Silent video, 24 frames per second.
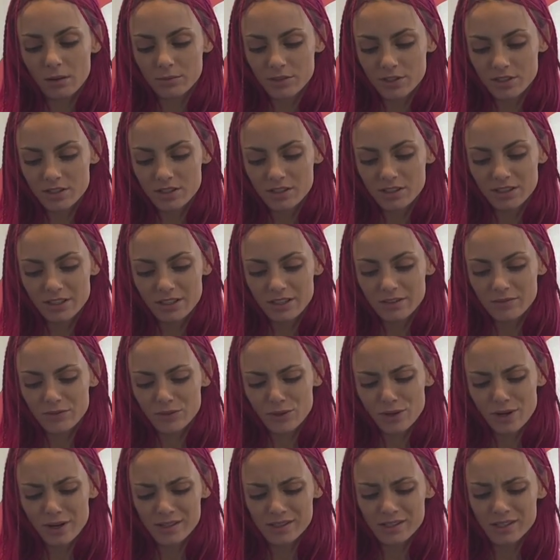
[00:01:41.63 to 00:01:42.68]
I'm just gonna give
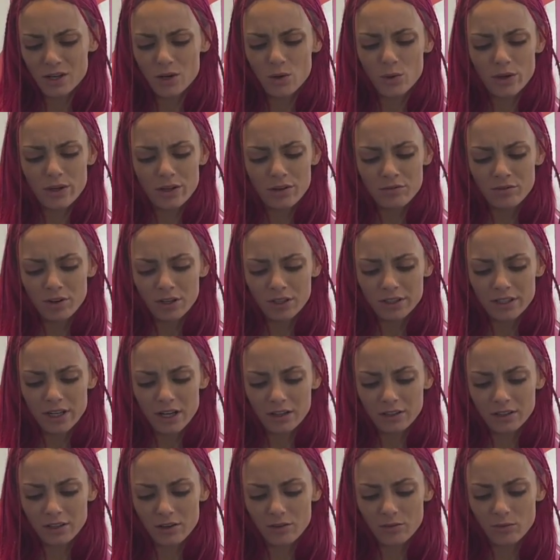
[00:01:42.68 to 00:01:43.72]
you guys a quick
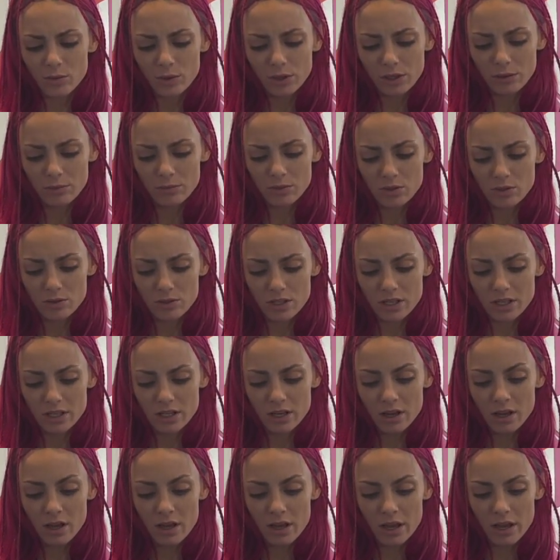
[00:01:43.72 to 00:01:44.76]
rundown of what I'm
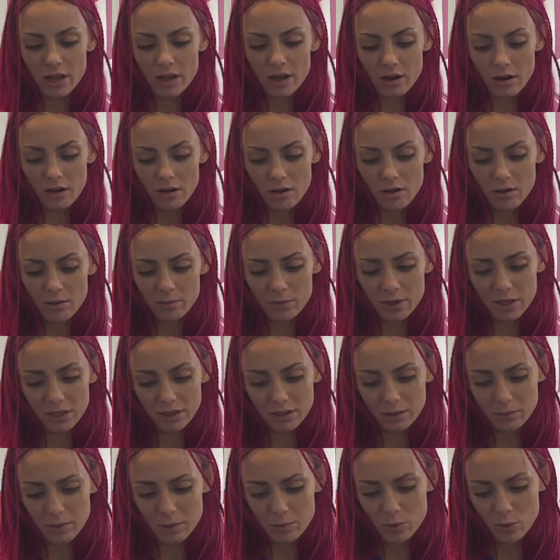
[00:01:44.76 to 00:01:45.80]
using.
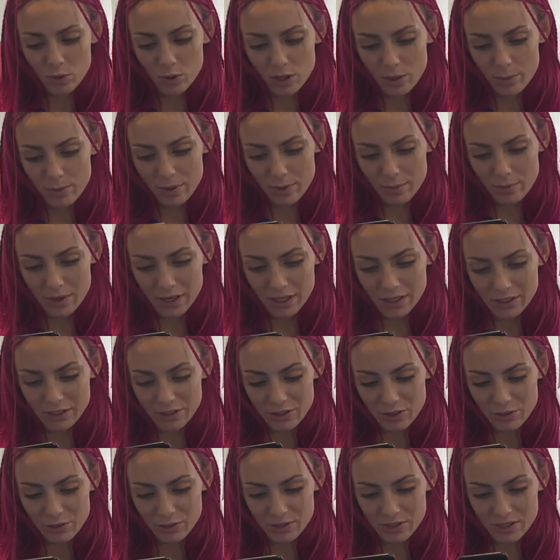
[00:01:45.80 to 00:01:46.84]
Let me pull up my
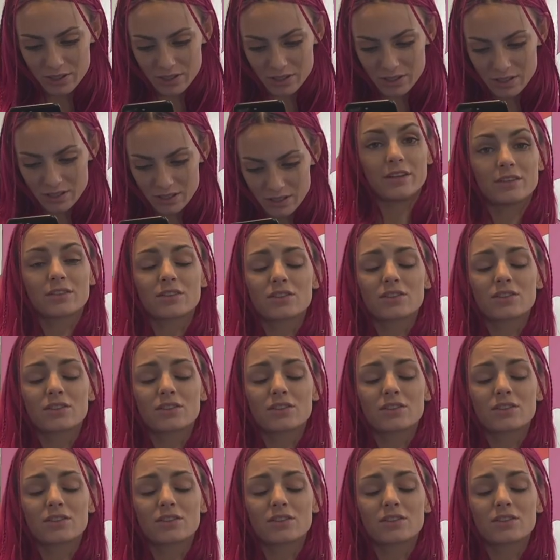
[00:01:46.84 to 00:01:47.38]
notes.